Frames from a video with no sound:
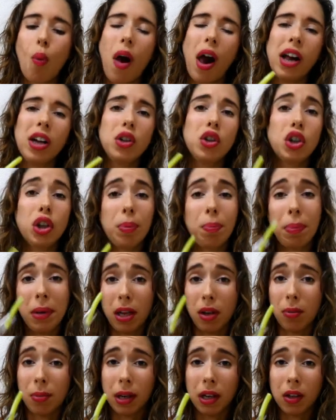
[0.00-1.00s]
I usually
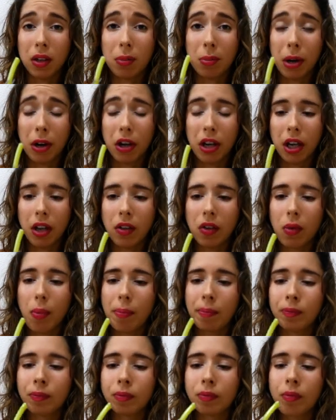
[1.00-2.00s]
peel my asparagus.
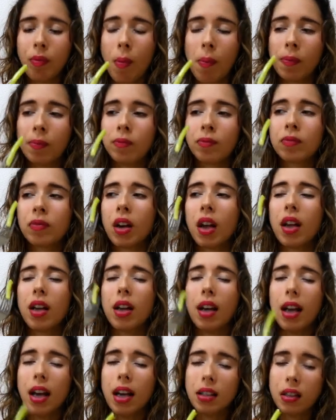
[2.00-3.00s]

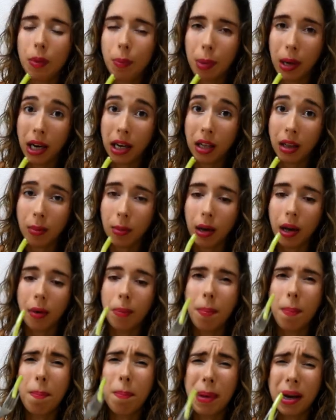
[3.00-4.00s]
It's a pain in the
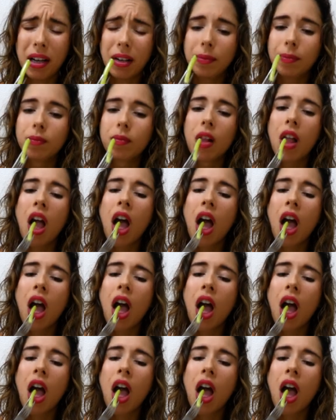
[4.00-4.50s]
butt, but